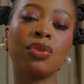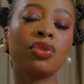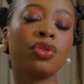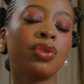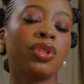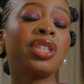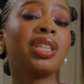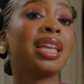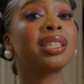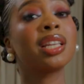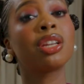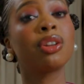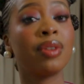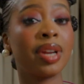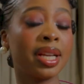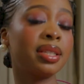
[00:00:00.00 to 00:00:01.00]
So just as a
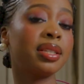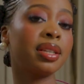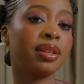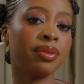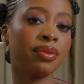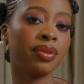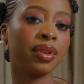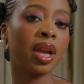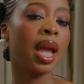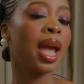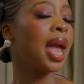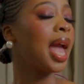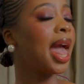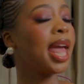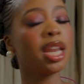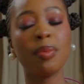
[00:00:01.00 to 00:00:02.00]
creative,
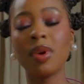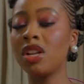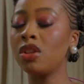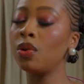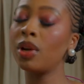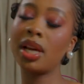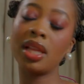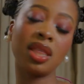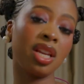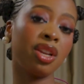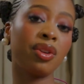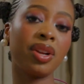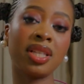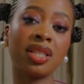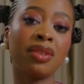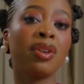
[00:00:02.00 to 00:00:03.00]
anybody doing anything
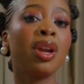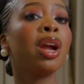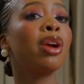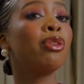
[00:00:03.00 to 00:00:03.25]
creative,